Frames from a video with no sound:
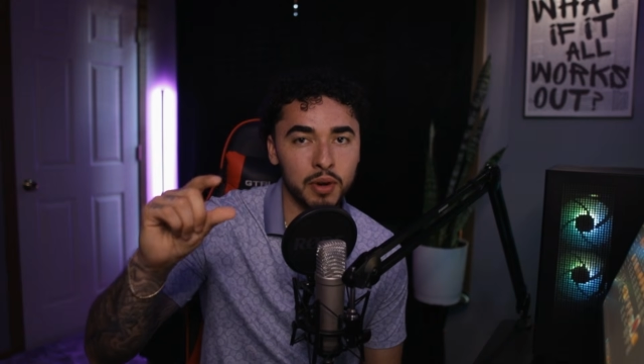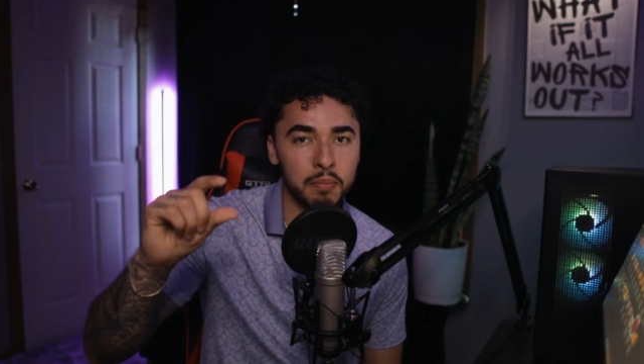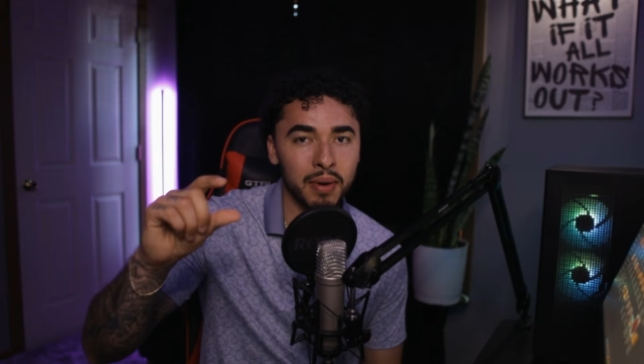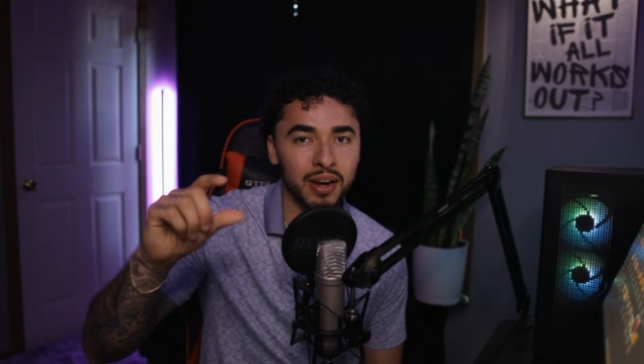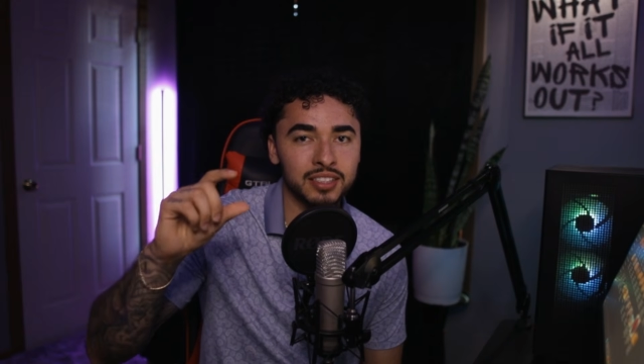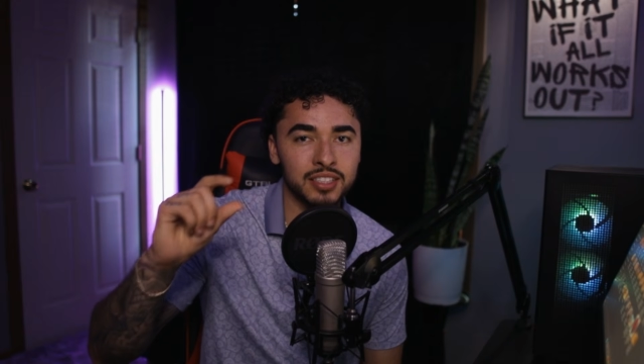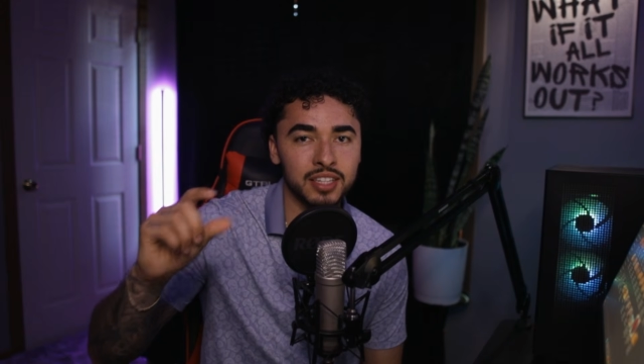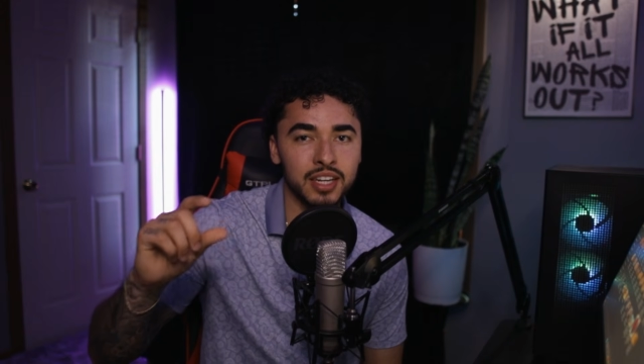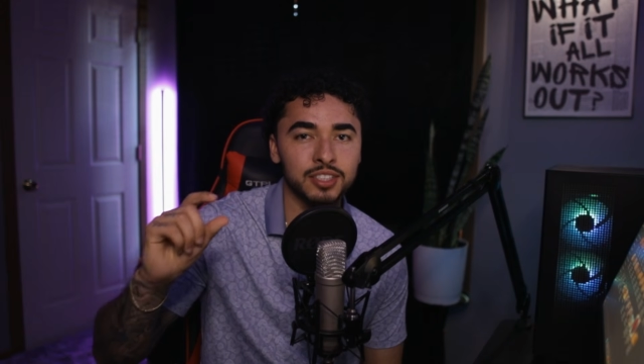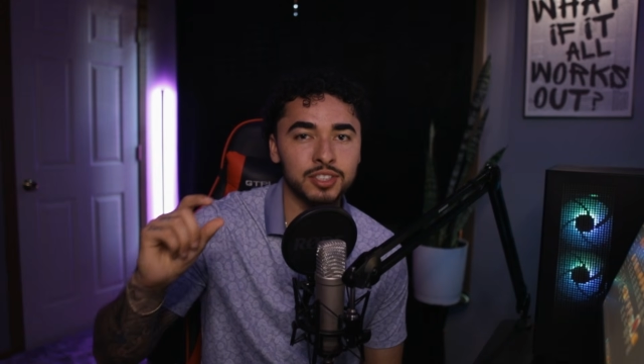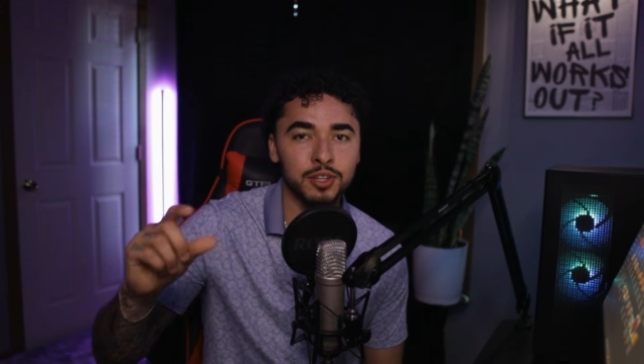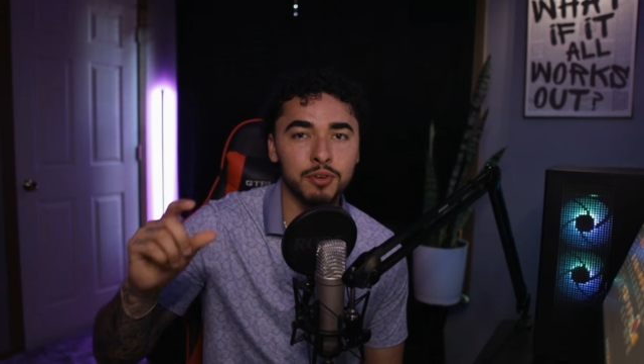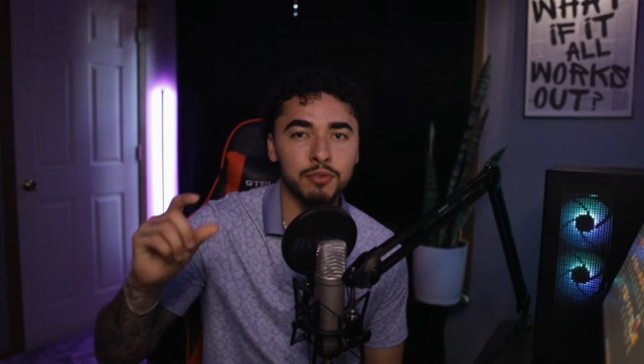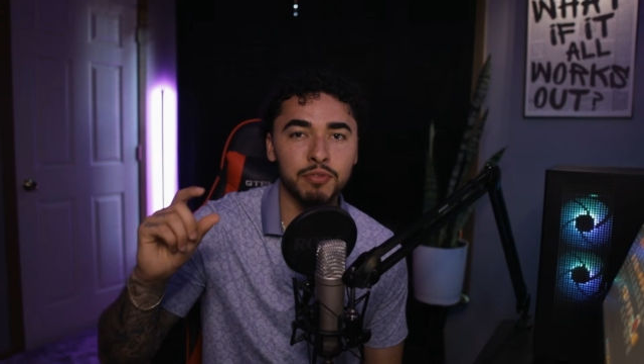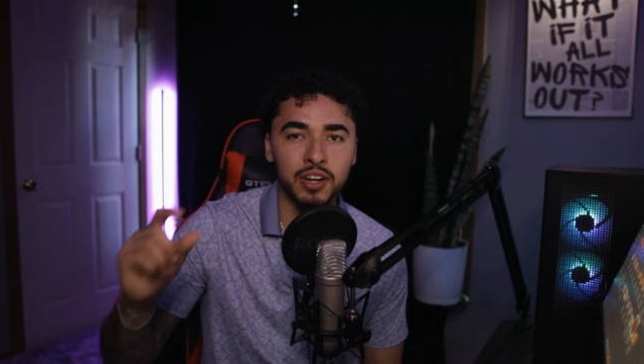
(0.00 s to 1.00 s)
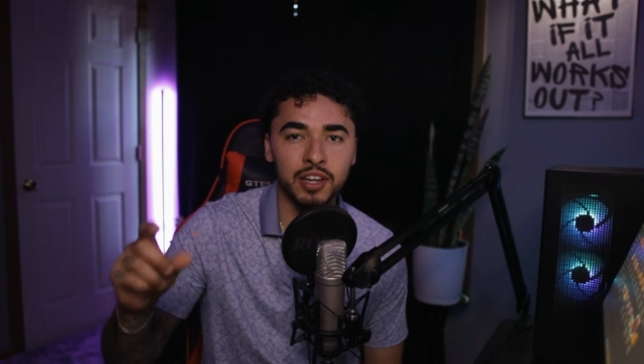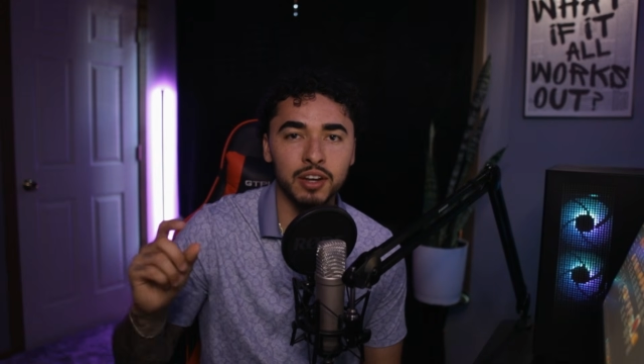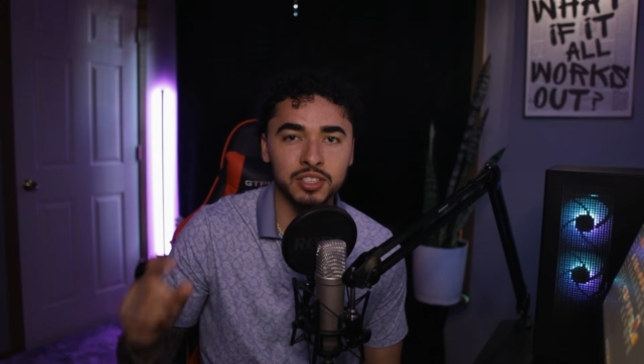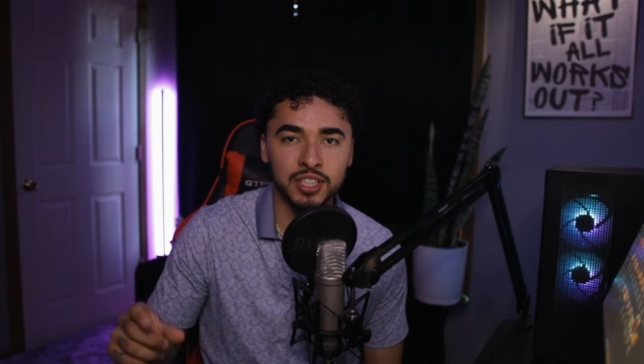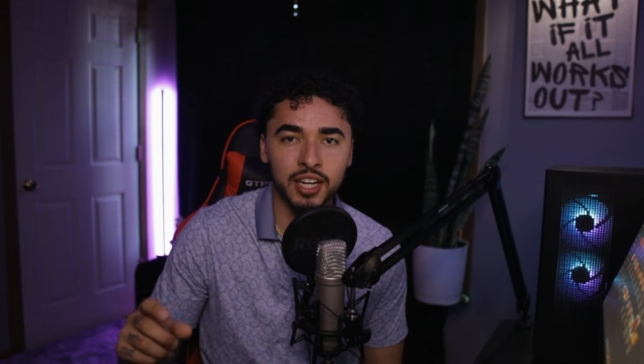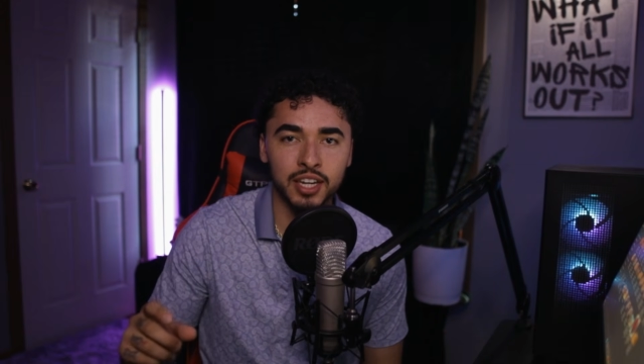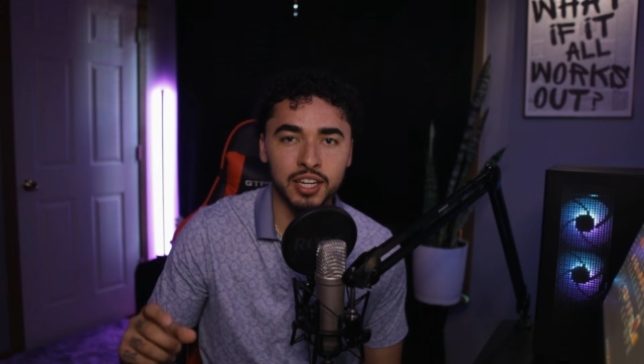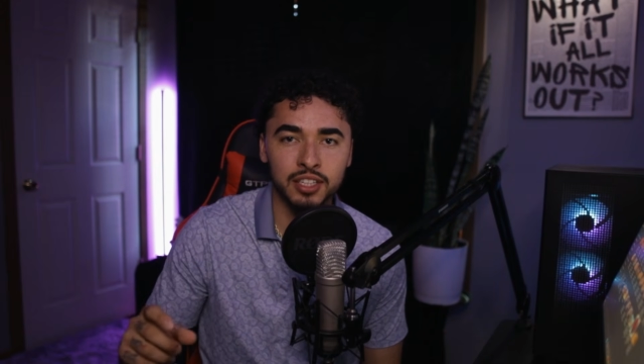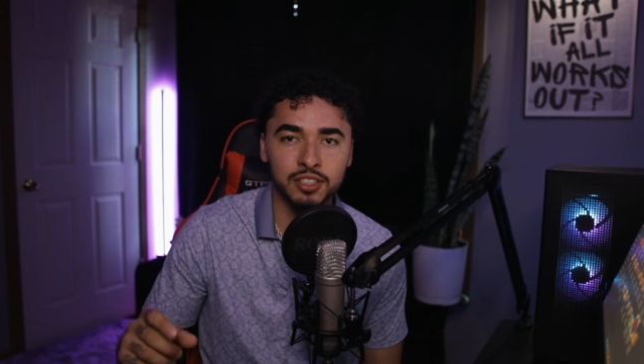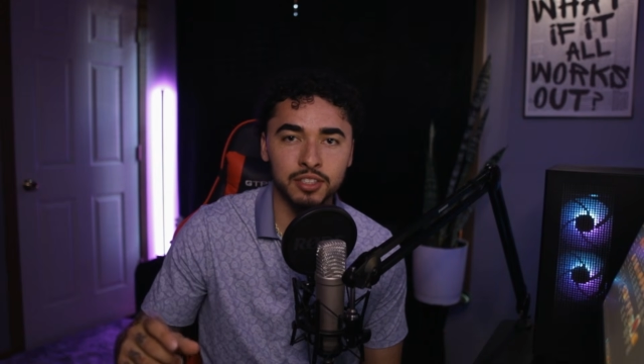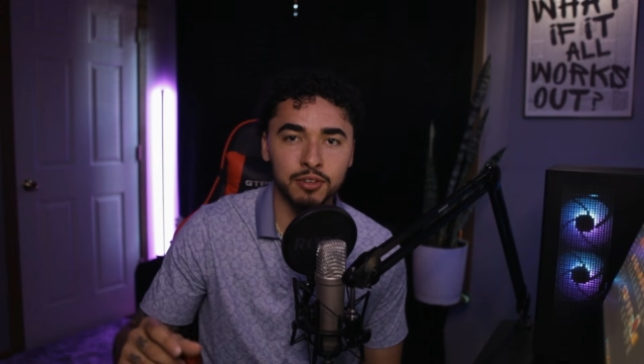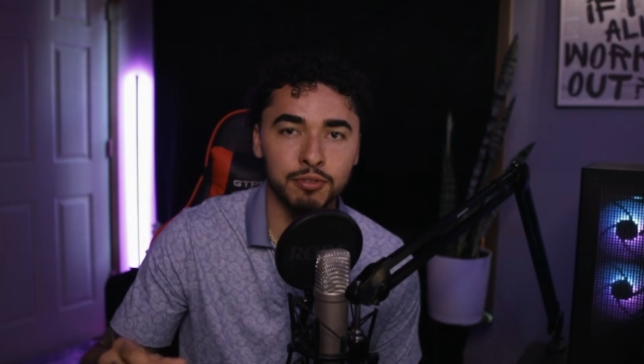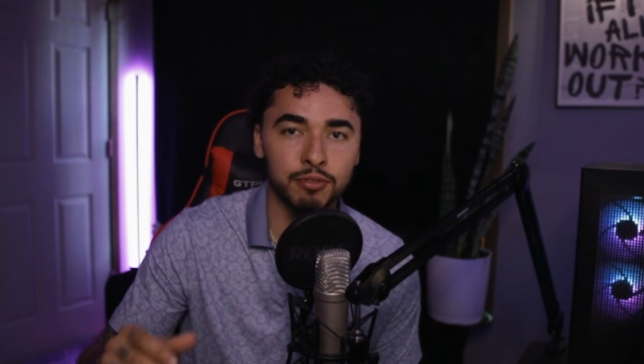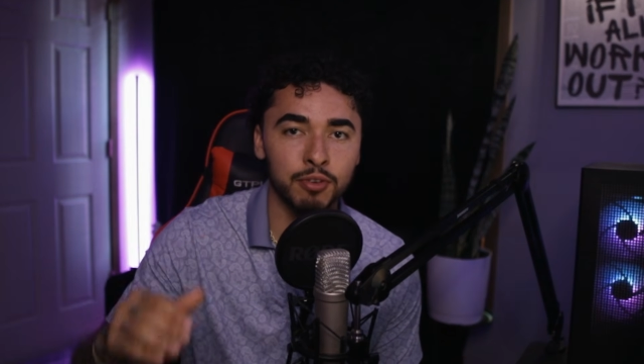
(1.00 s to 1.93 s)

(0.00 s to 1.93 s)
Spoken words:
my CS2 video settings